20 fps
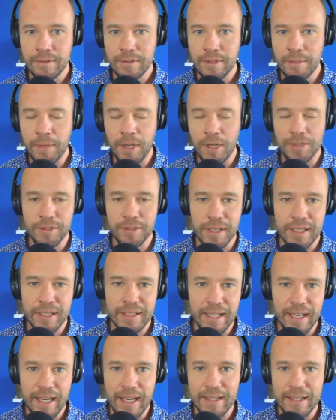
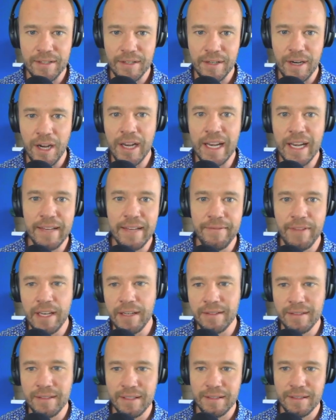tumultuous, I guess, or uneven.